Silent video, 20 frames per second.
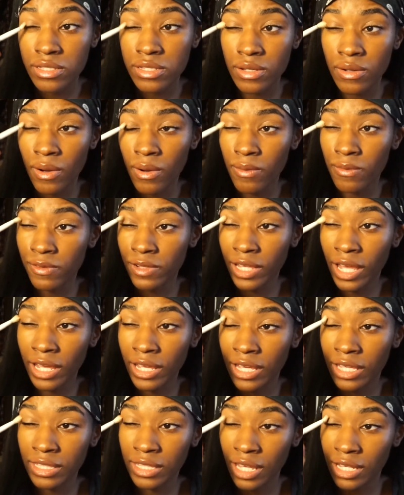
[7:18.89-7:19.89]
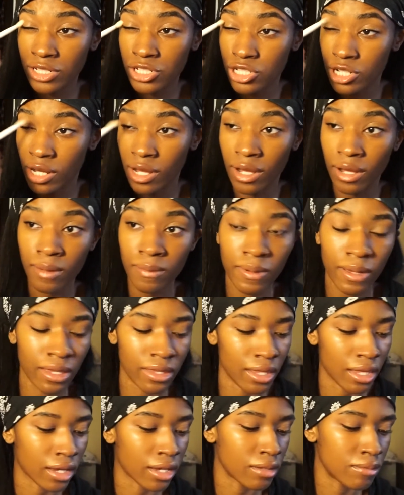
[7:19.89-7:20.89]
So hopefully I get that job,
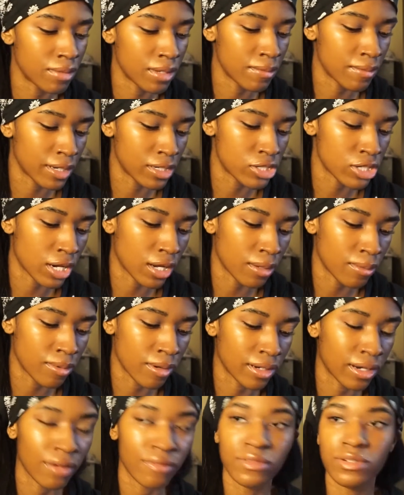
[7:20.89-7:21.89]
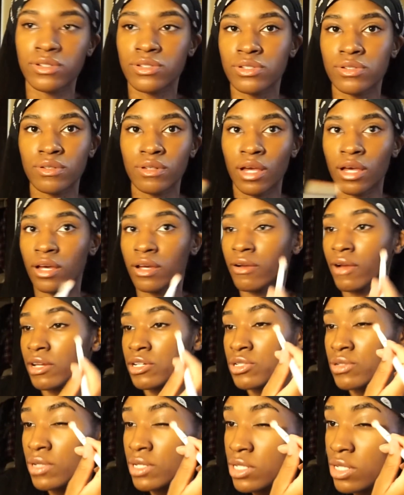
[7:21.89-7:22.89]
and that could be my job right after
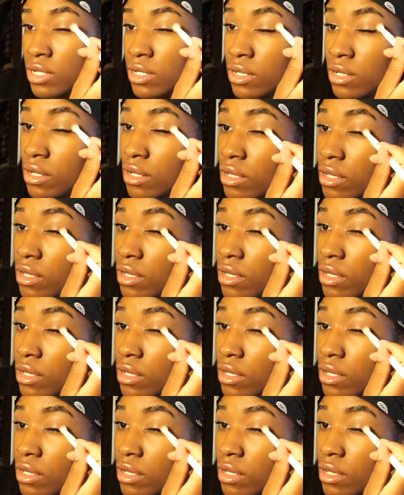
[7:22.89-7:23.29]
graduation,